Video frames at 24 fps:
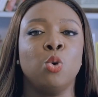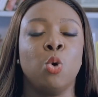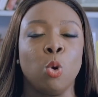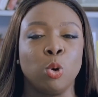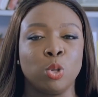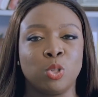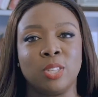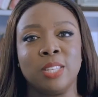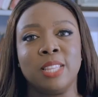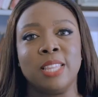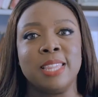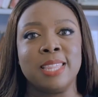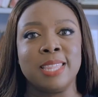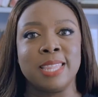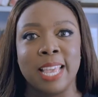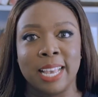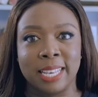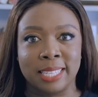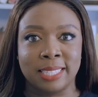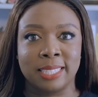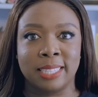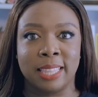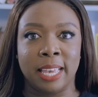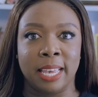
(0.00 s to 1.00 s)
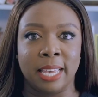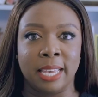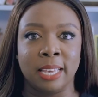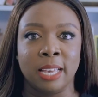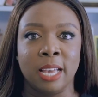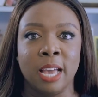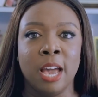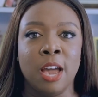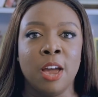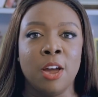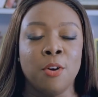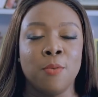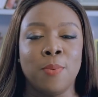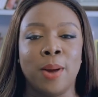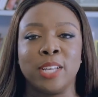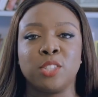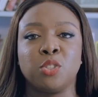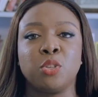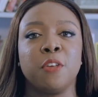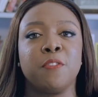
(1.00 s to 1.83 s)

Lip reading: go to the next thing, right?